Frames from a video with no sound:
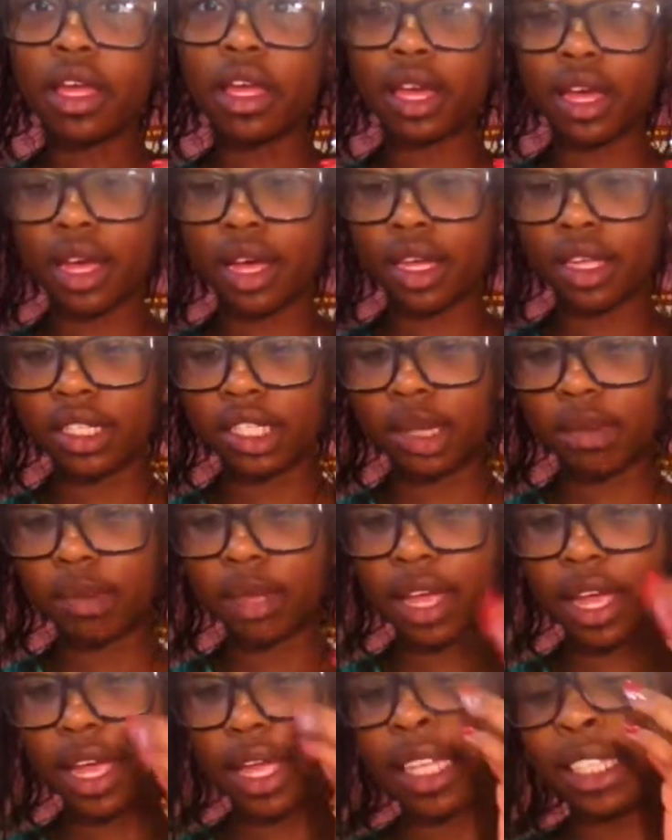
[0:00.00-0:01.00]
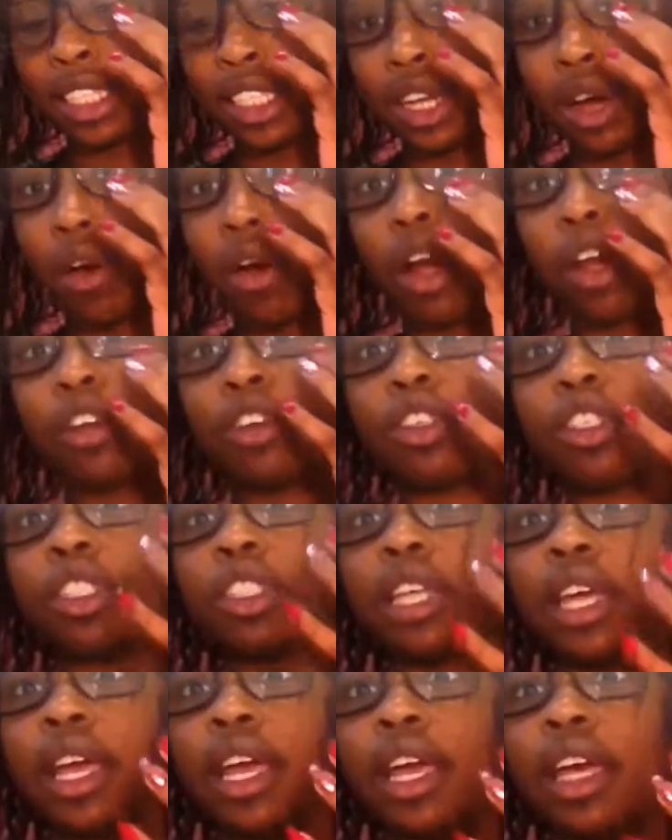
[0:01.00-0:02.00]
because some kids don't
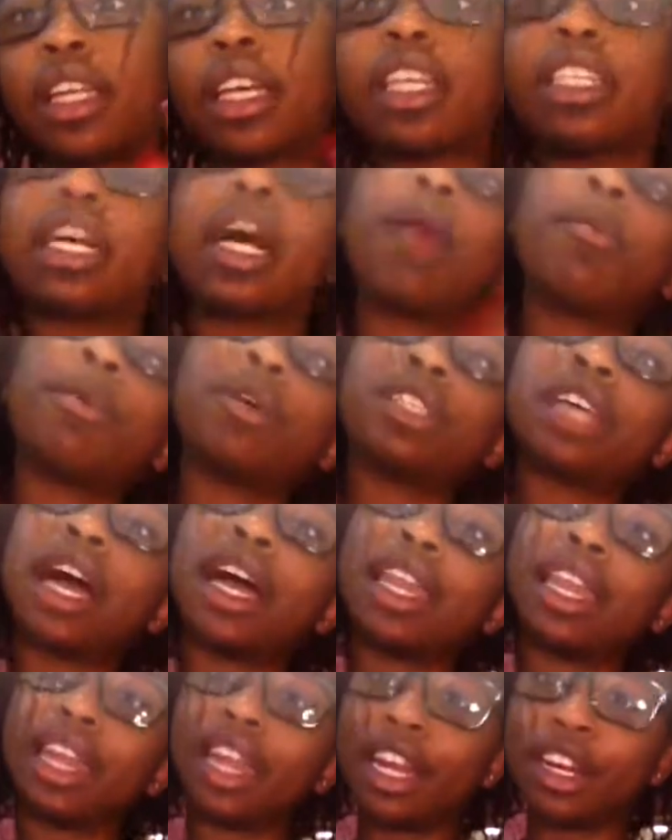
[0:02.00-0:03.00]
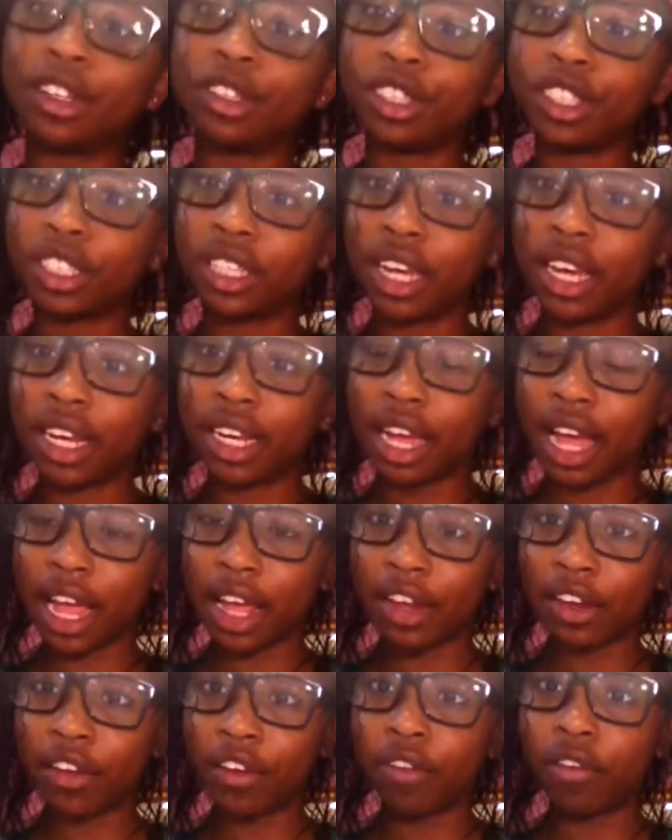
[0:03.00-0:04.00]
understand, because I didn't understand
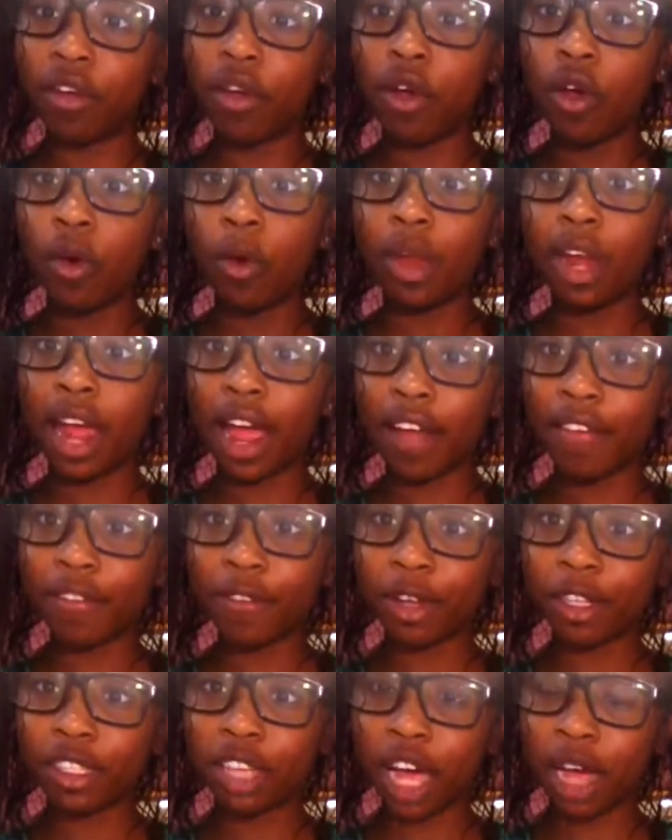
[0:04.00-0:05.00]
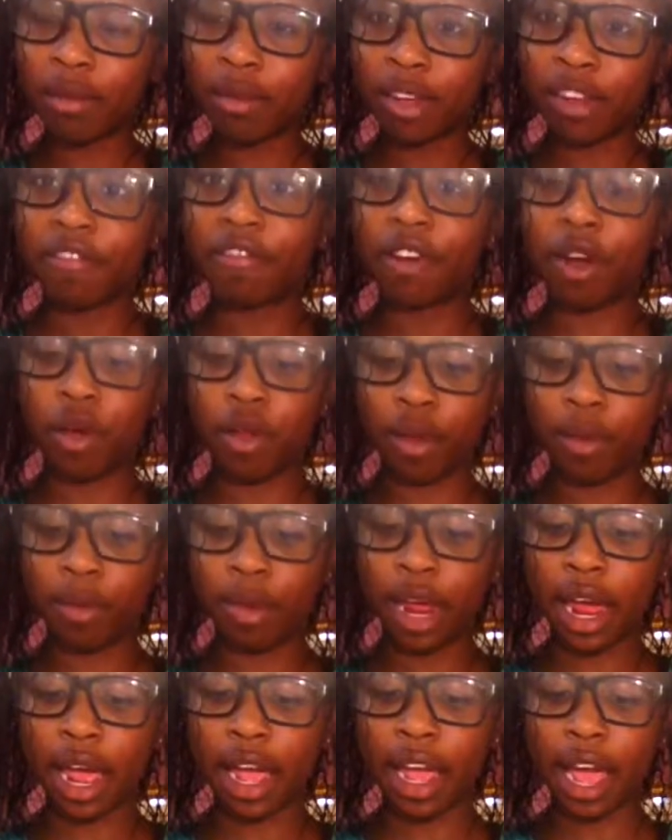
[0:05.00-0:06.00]
kind of when I first got my phone,
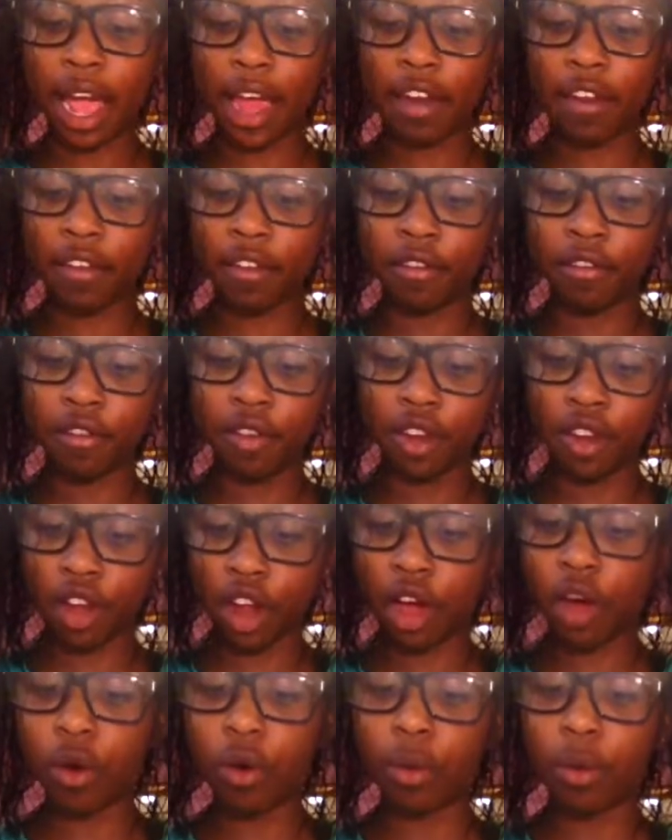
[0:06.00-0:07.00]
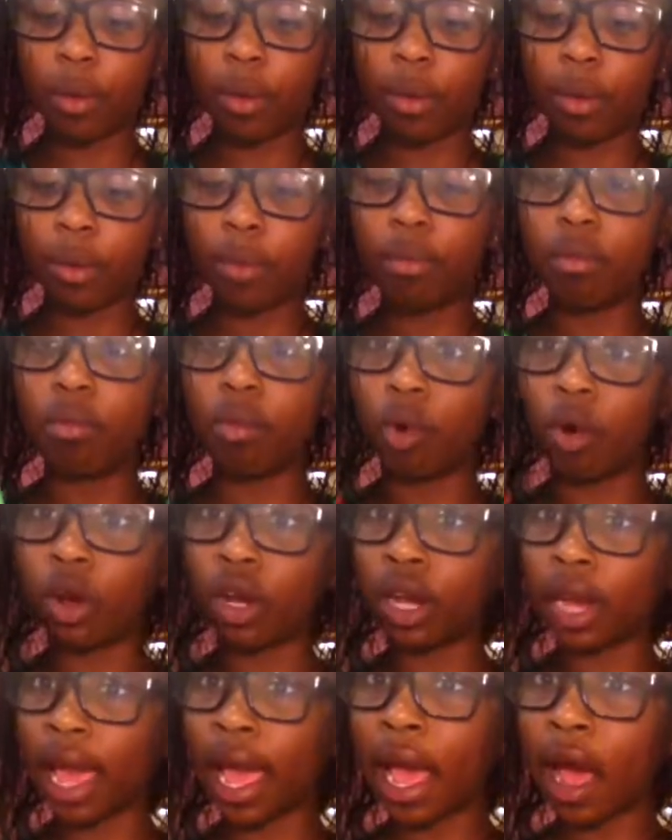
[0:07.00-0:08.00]
but I kind of know more
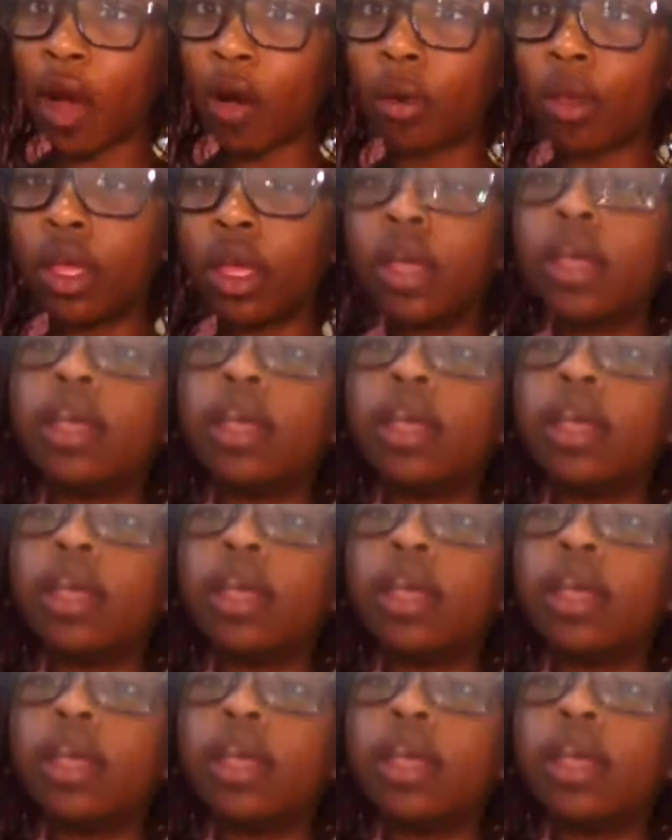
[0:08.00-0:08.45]
now.